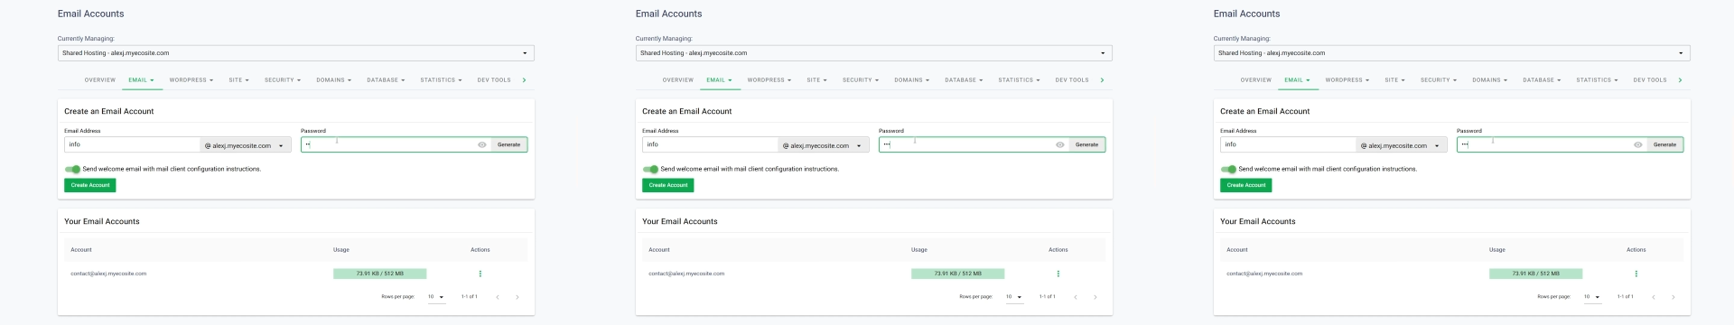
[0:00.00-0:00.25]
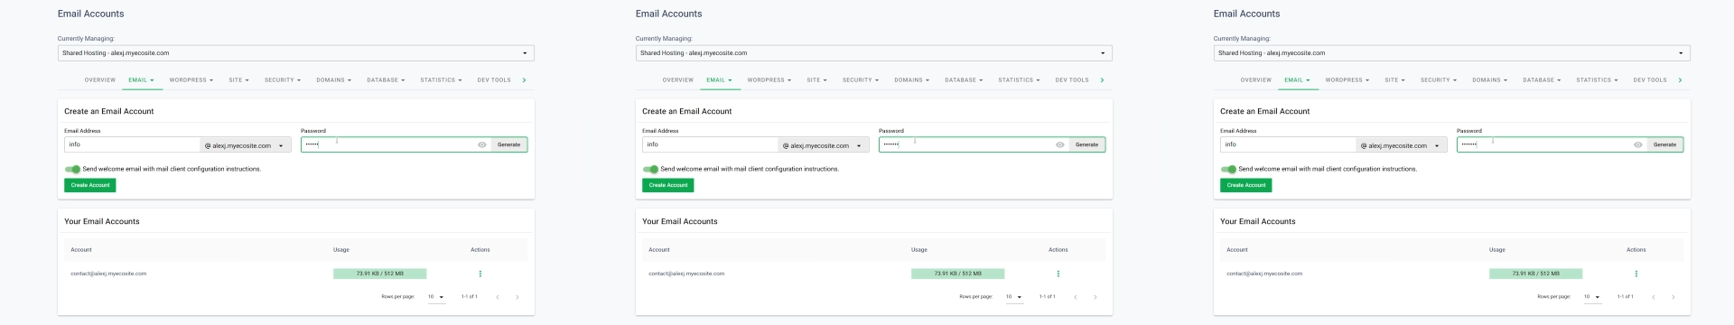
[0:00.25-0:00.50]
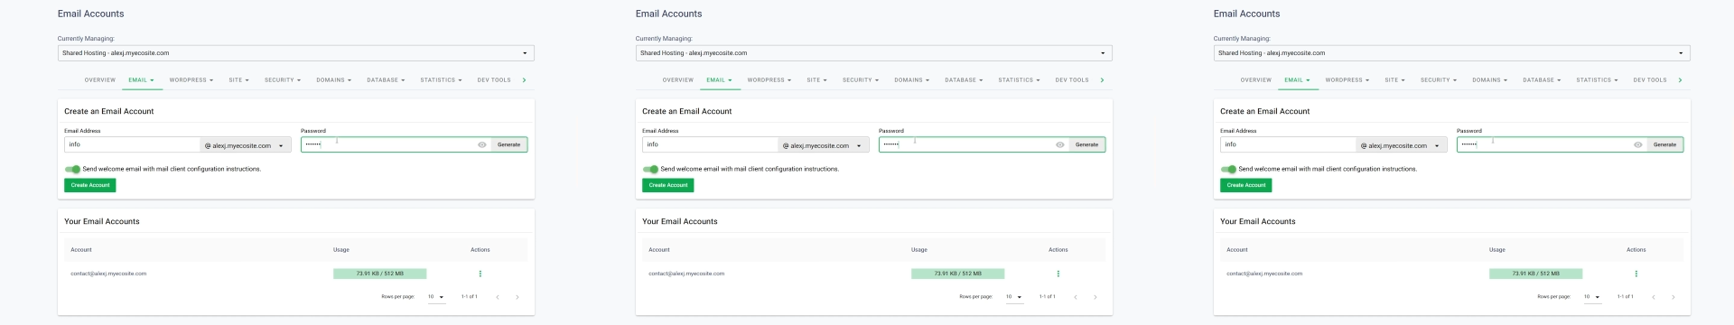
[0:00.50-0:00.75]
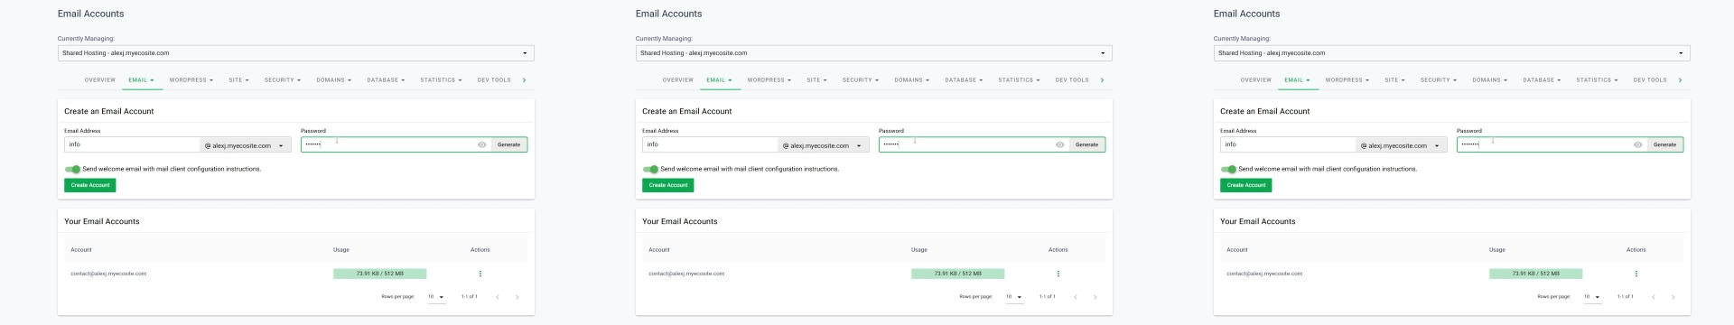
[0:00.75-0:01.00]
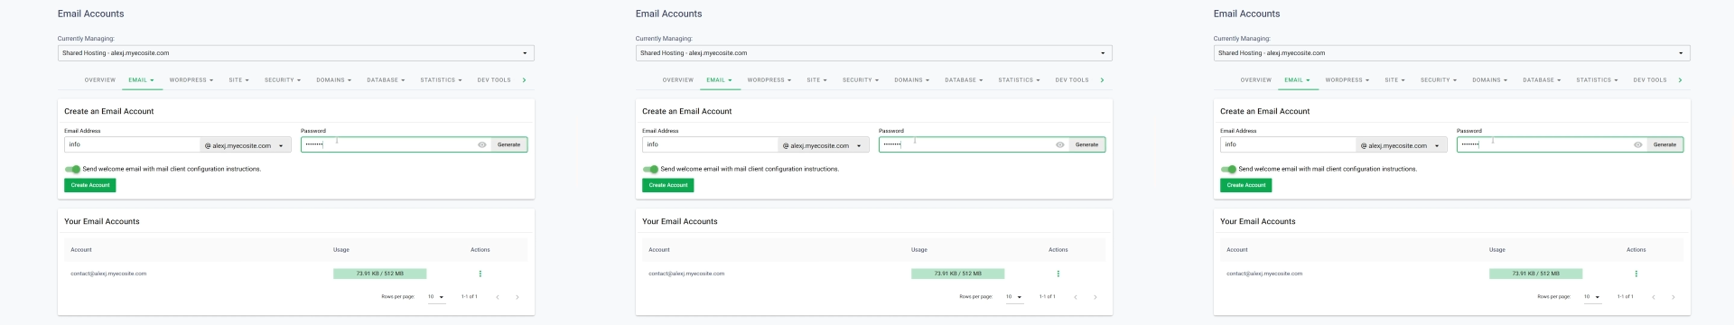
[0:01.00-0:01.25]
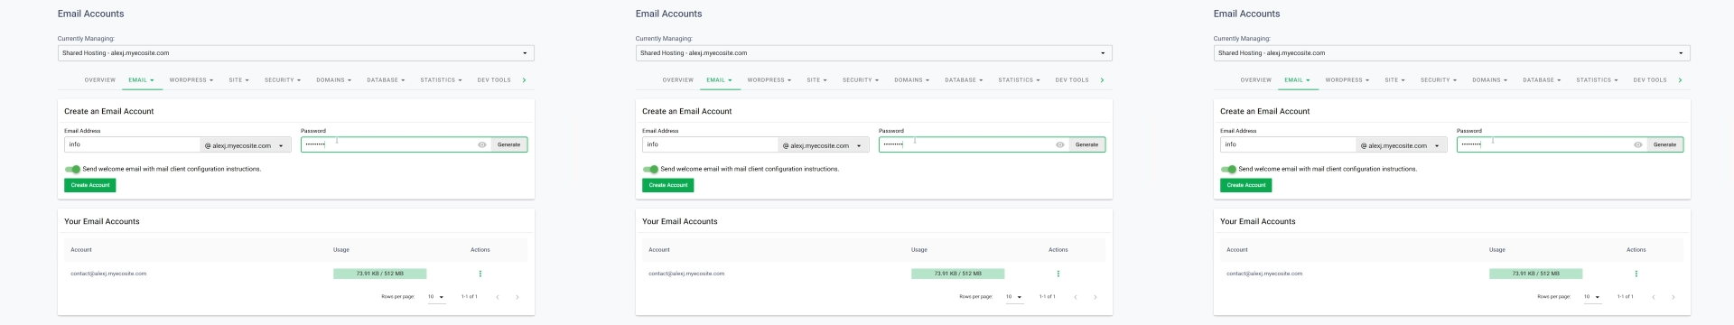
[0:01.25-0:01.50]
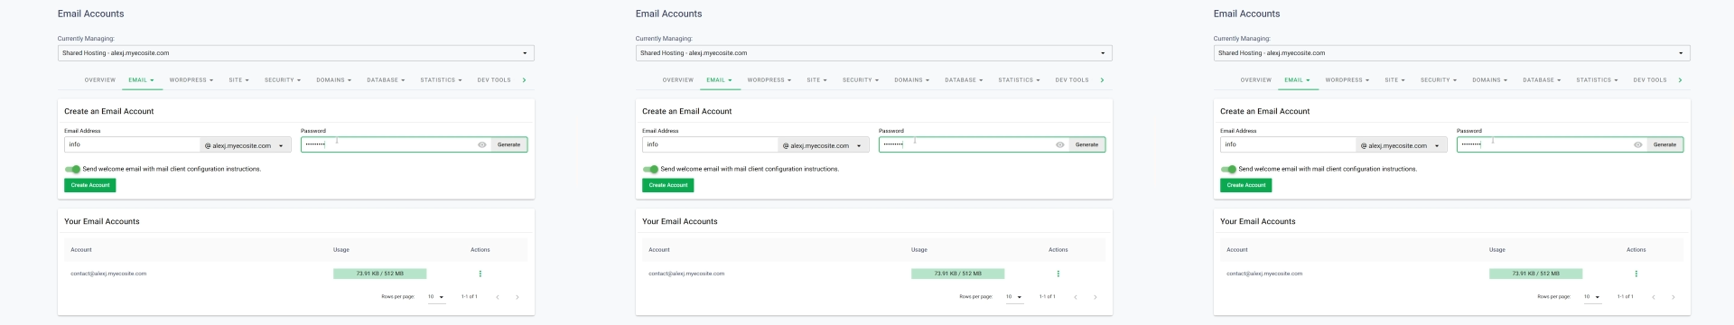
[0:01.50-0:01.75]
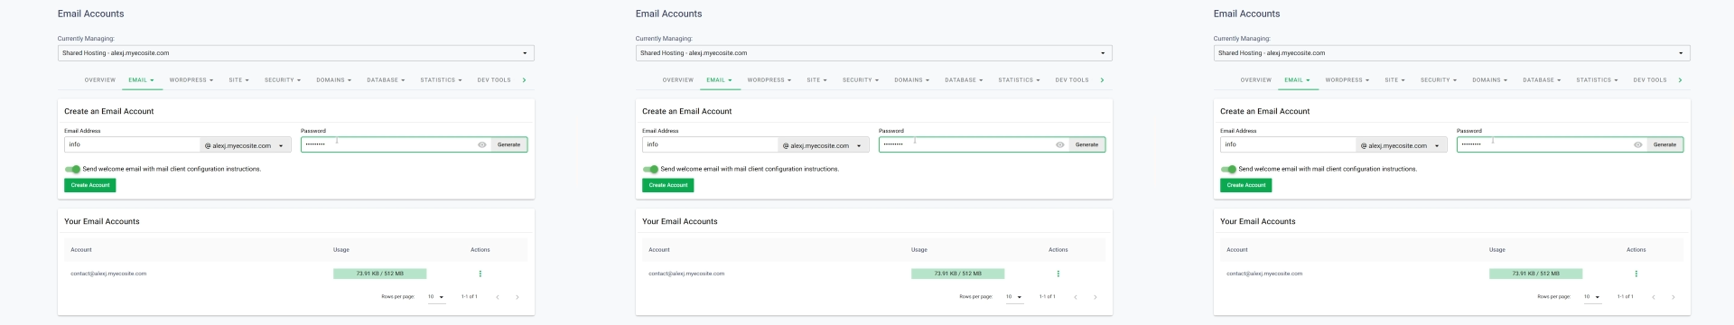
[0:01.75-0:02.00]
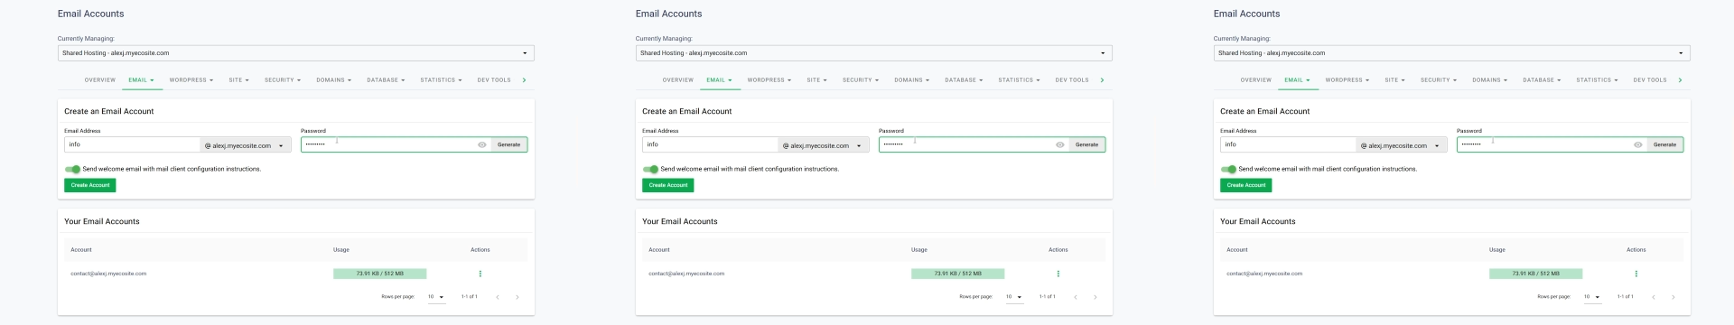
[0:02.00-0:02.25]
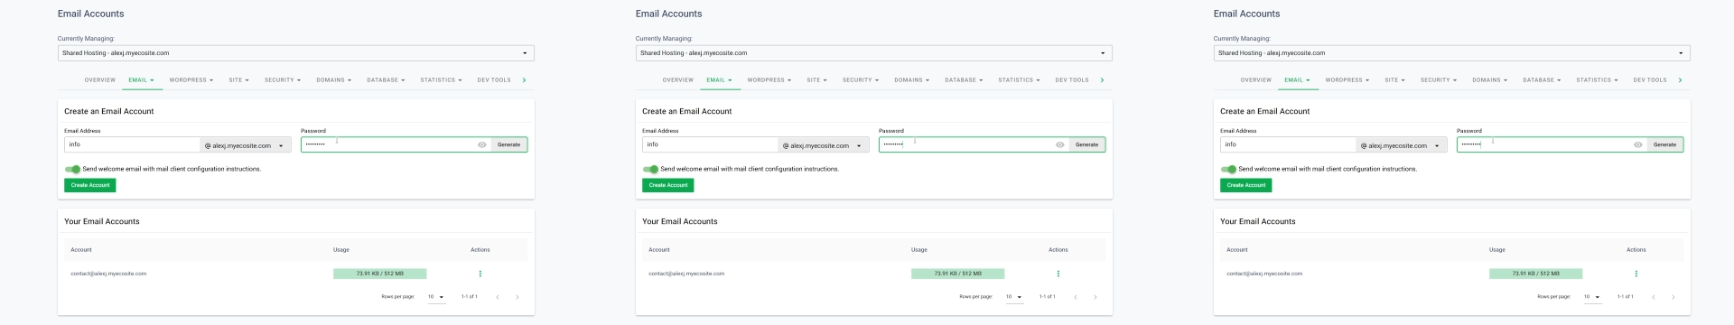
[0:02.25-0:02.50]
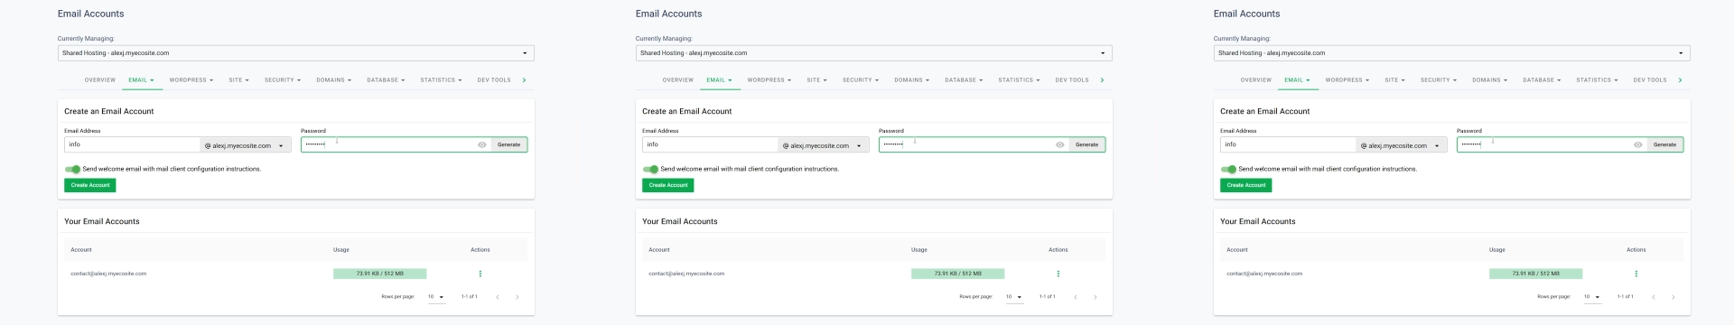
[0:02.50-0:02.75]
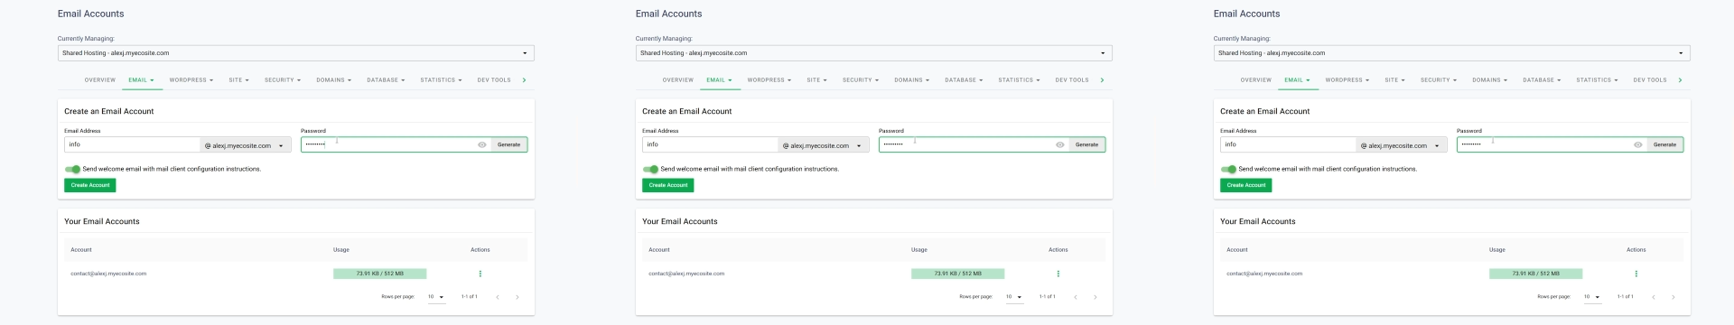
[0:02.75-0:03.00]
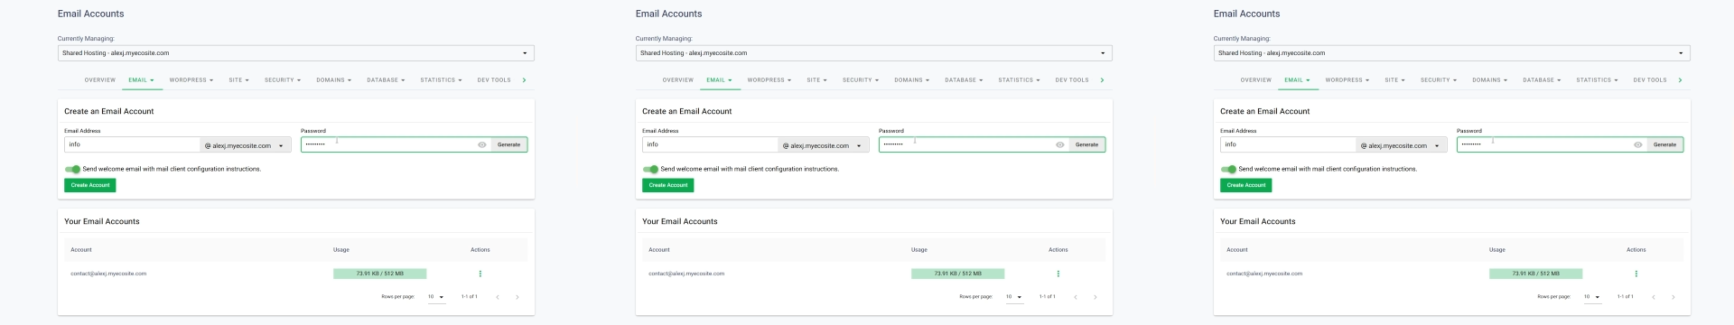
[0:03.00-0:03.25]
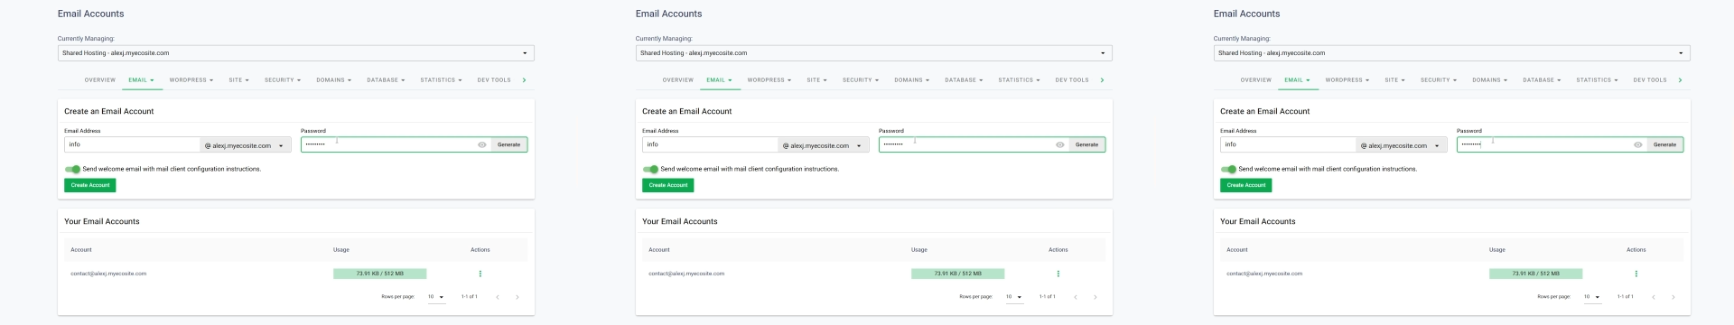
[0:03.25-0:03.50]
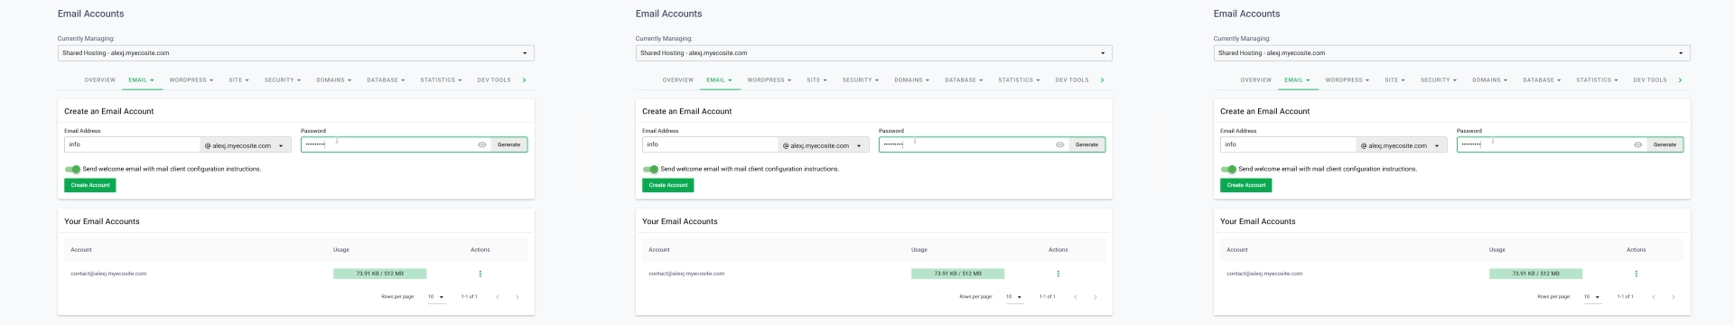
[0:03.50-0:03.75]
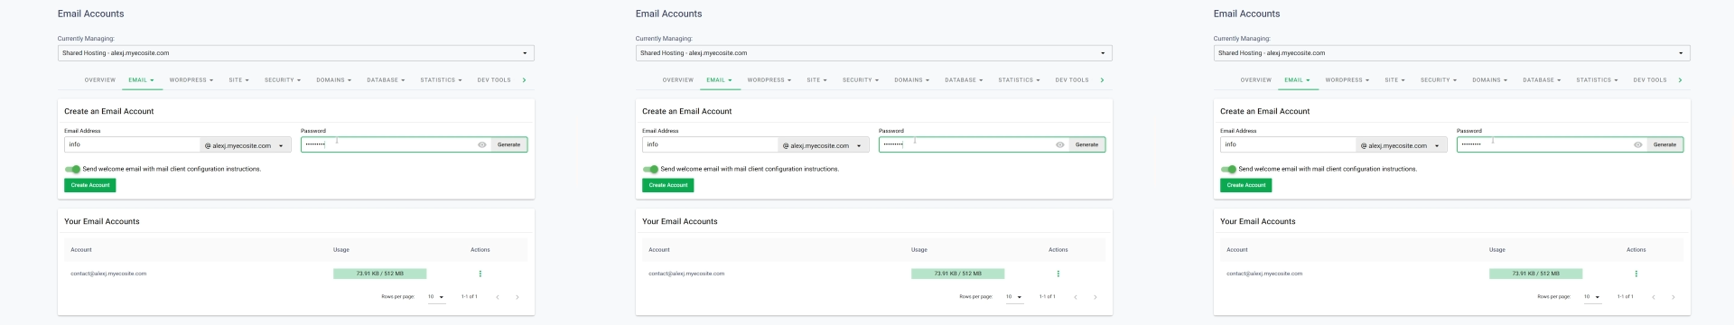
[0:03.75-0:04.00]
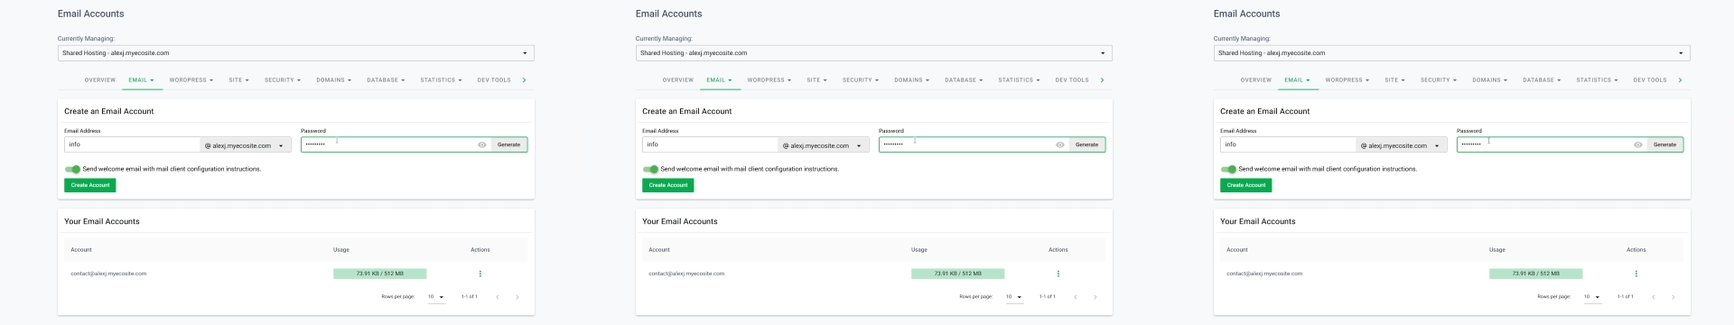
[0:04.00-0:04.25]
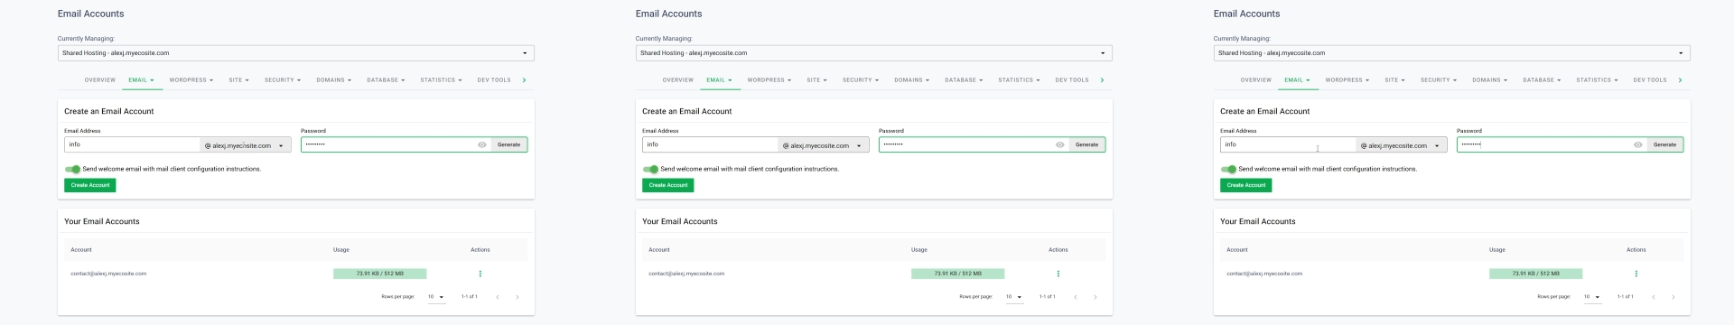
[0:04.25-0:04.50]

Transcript: No face is visible, so there are no lips to read.